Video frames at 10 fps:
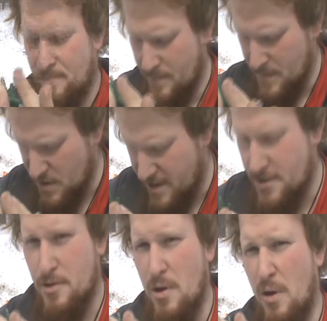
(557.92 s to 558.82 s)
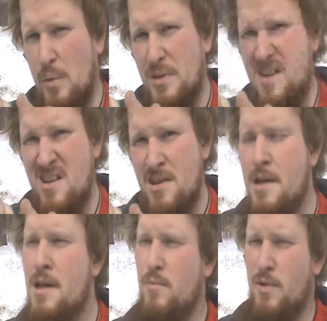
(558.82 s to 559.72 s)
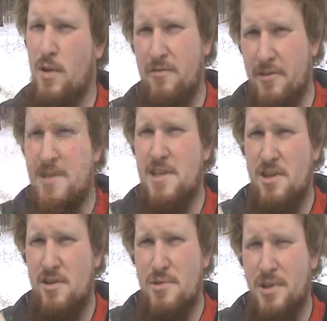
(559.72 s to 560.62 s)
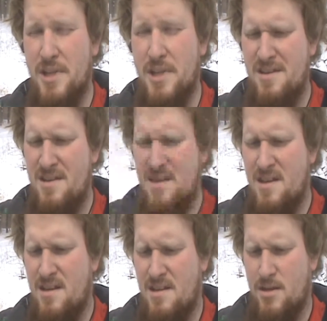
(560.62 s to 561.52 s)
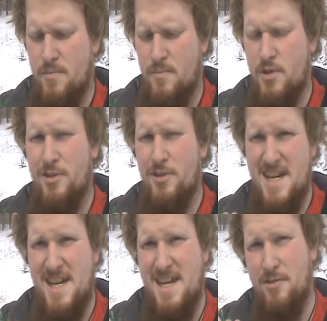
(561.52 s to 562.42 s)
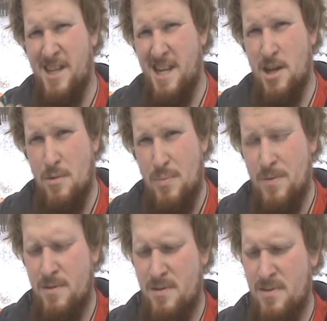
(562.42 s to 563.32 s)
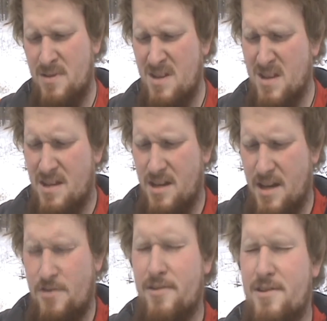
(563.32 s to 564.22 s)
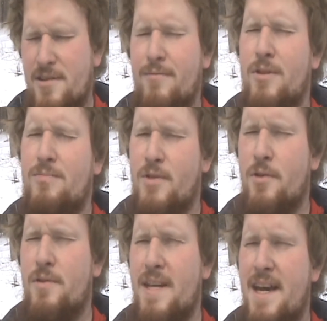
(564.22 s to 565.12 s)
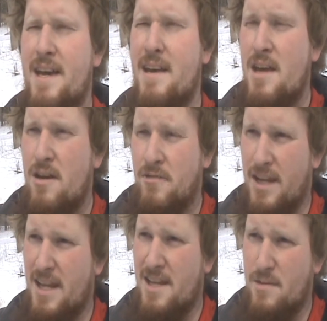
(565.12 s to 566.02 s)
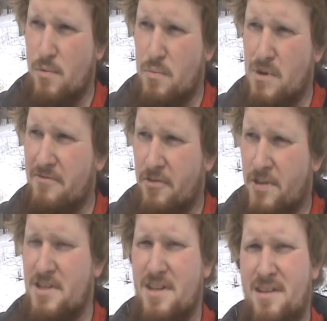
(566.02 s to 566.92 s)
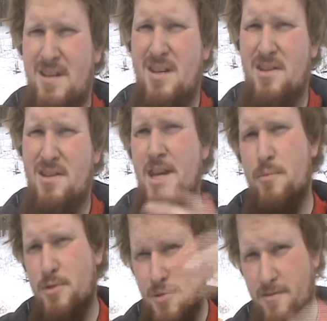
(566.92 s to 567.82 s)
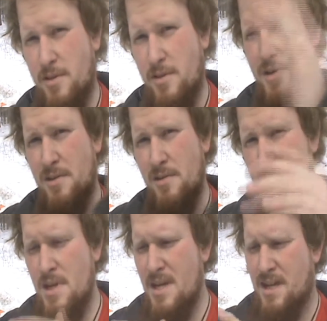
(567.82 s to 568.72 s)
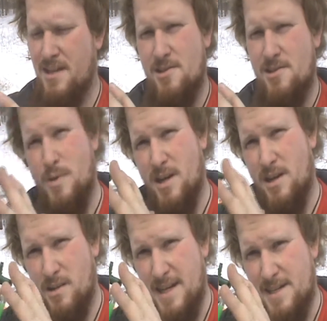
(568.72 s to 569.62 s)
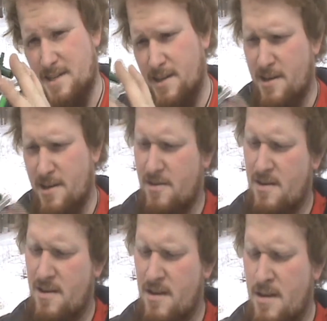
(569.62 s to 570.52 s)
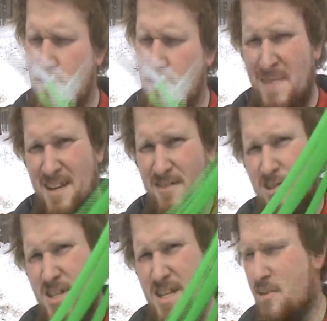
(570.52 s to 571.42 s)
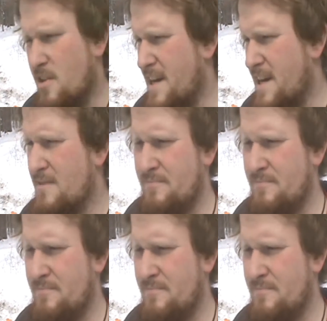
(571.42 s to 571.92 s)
the nights are cold, below freezing usually, during the day it'll heat up. As long as during the day, when it heats up above freezing, the sap will start flowing, and this is where it collects it here. Runs down the line